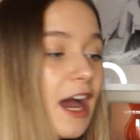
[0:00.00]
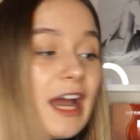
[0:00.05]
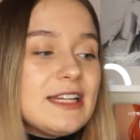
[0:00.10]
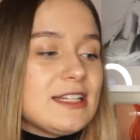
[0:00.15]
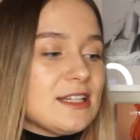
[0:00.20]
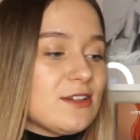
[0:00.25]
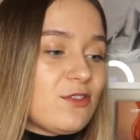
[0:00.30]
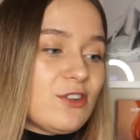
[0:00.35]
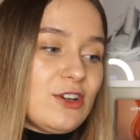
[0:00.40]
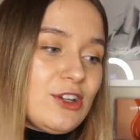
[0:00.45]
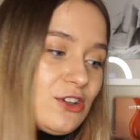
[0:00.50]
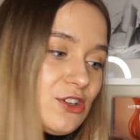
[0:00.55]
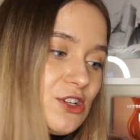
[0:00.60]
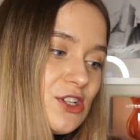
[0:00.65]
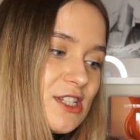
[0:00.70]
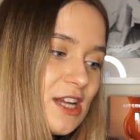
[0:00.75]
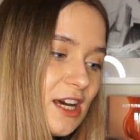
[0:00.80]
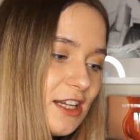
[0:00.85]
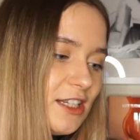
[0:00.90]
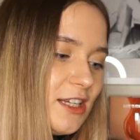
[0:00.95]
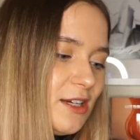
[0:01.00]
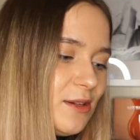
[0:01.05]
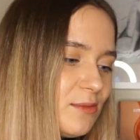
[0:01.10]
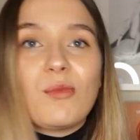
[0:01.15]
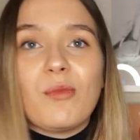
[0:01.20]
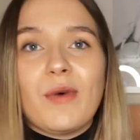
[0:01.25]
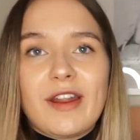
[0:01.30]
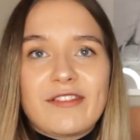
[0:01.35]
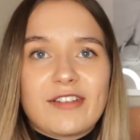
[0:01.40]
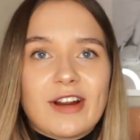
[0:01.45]
I did fully understand it
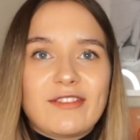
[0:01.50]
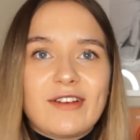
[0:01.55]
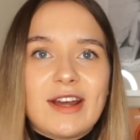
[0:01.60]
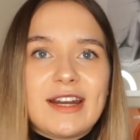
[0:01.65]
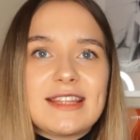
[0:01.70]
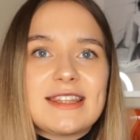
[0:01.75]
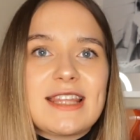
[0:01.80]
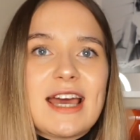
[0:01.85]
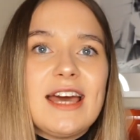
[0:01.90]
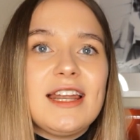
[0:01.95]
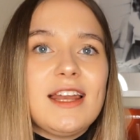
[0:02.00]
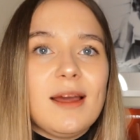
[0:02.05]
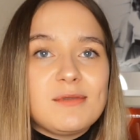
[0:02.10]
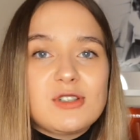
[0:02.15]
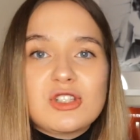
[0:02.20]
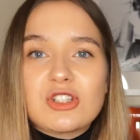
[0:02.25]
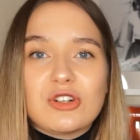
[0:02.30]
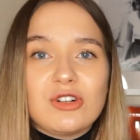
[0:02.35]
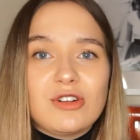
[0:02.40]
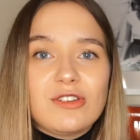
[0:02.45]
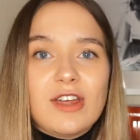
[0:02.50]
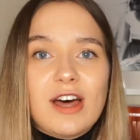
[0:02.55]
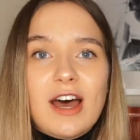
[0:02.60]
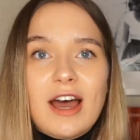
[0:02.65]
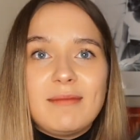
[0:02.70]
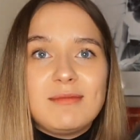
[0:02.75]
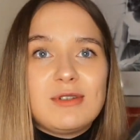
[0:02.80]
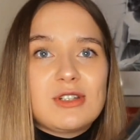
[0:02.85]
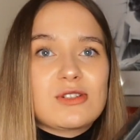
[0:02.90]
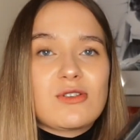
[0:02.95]
whenever I read it then, I'm sure that
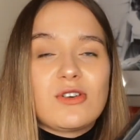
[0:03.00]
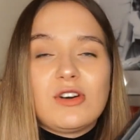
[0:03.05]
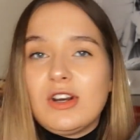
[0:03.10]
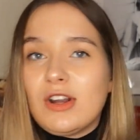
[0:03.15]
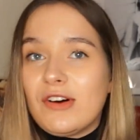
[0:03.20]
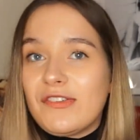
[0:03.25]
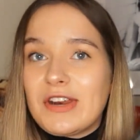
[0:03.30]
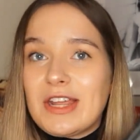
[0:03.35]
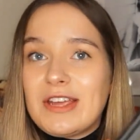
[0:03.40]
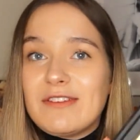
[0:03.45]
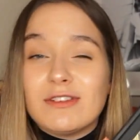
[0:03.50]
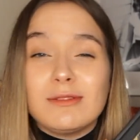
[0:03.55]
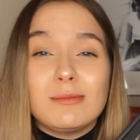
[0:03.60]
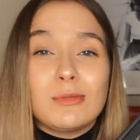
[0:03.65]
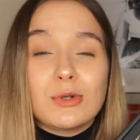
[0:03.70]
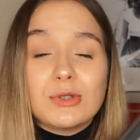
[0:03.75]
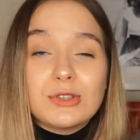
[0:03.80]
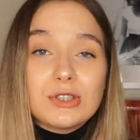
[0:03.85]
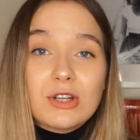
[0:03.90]
I'm just going to love it even more